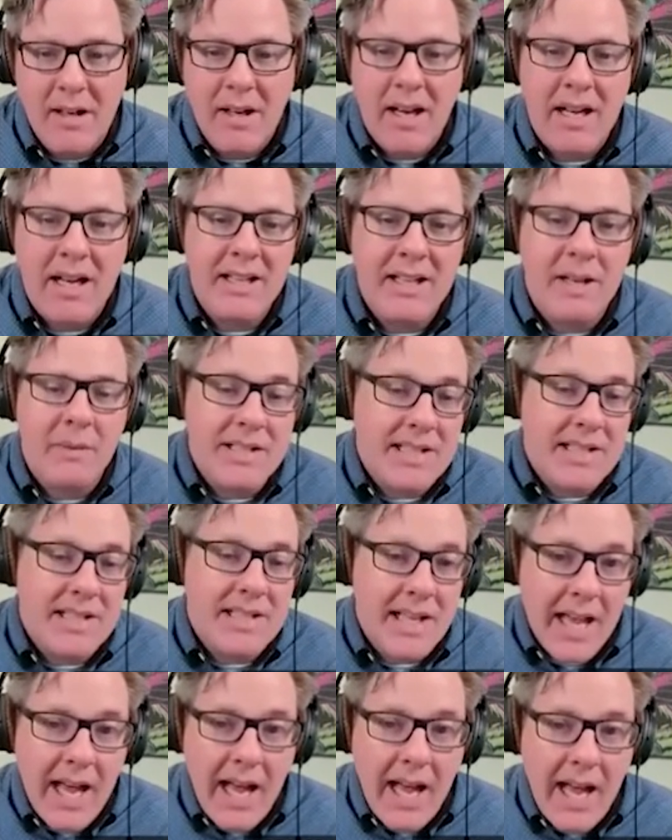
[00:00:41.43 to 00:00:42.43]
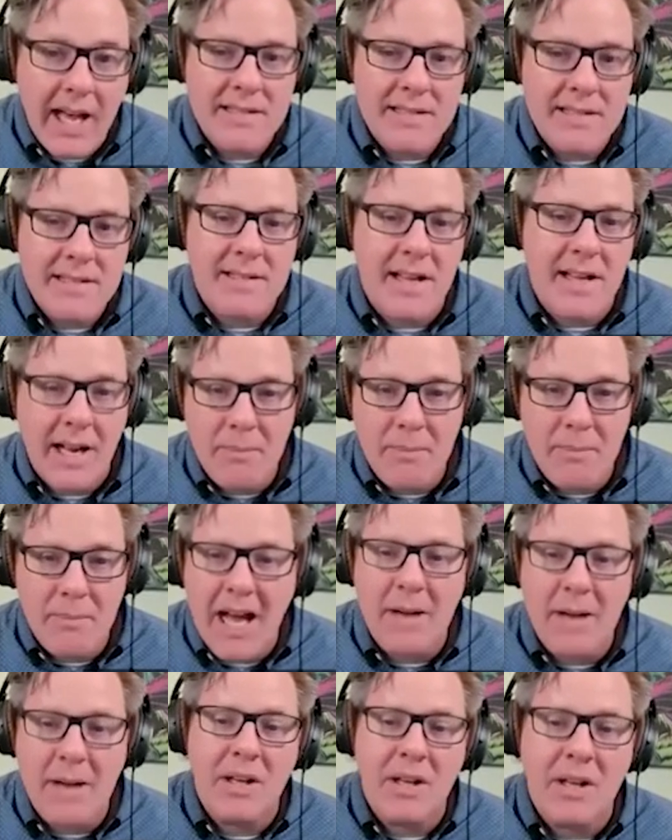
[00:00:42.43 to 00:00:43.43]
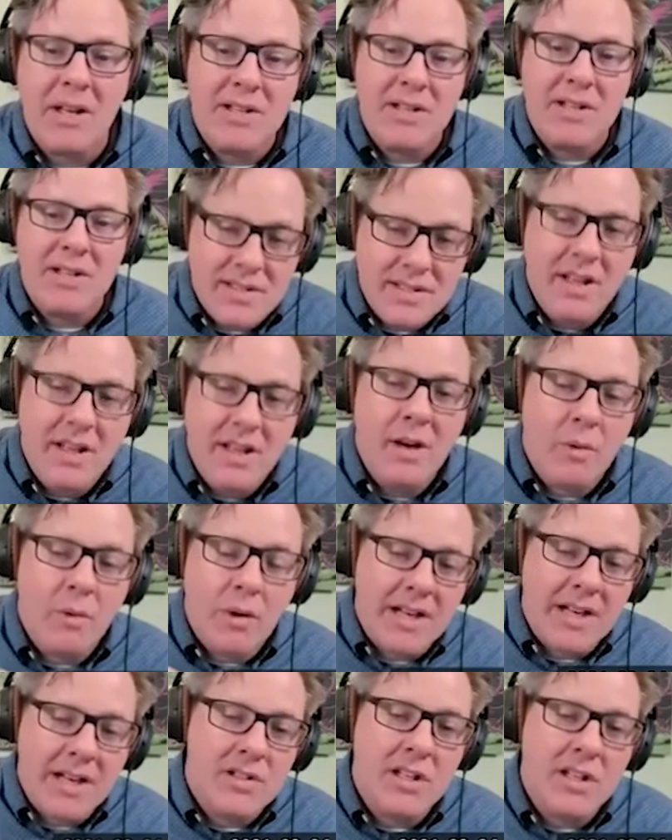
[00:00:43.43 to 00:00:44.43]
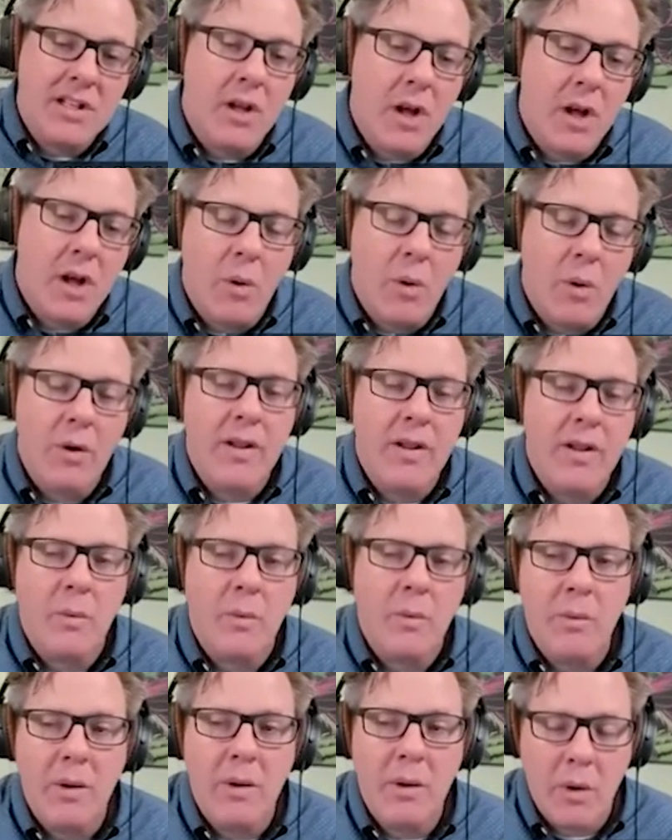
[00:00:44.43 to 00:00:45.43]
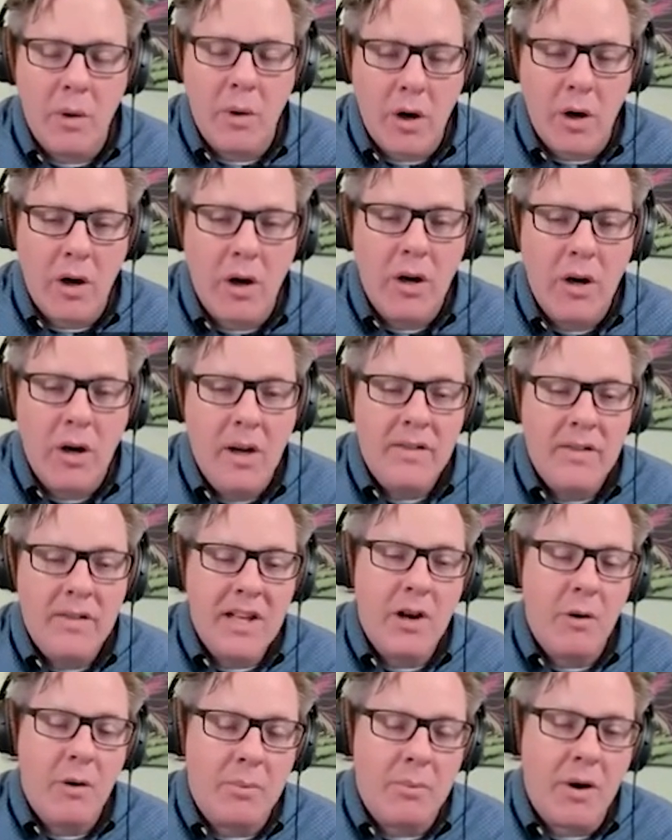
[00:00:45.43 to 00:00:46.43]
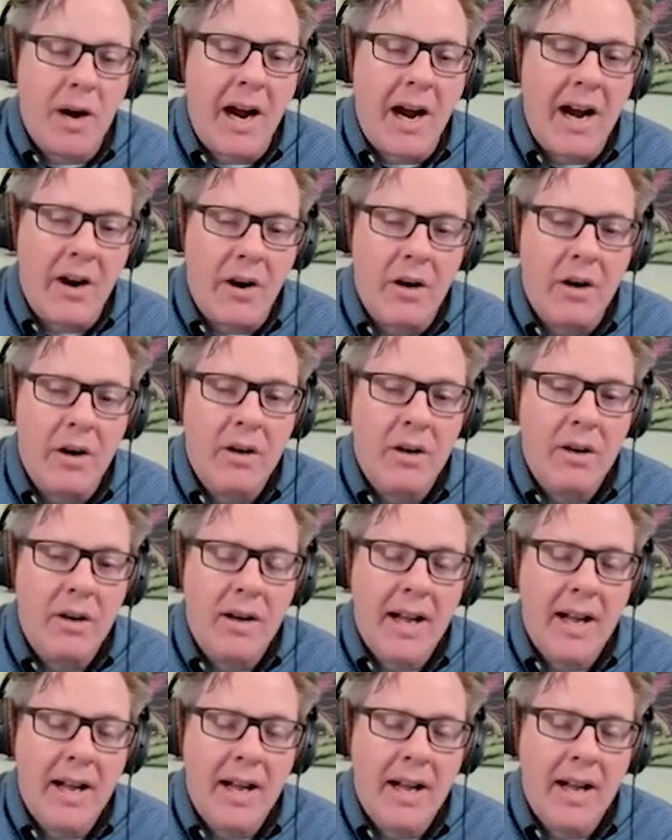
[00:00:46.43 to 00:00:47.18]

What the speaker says: And then we say, yeah, it's kind of bad because we're actually lower than what we were the year prior.